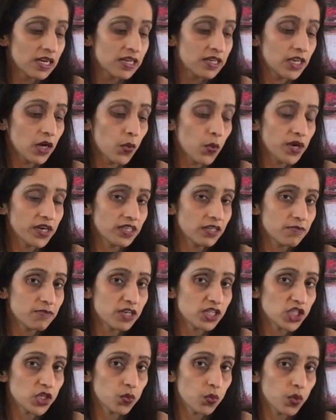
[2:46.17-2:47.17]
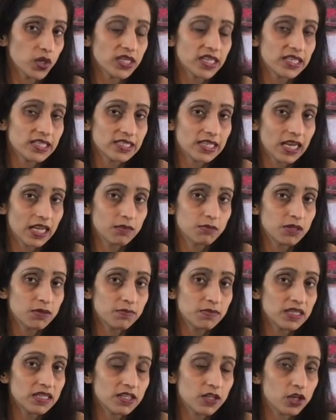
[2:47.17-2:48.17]
Now, I wanted to mention what is almond
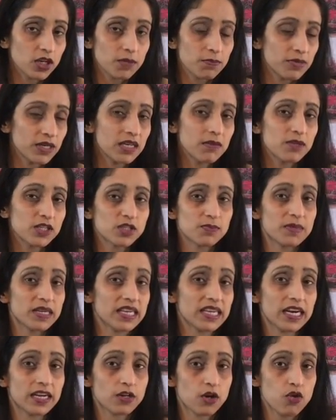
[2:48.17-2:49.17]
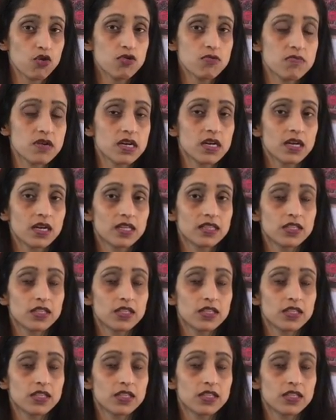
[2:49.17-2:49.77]
milk. You can pretty much make it at home.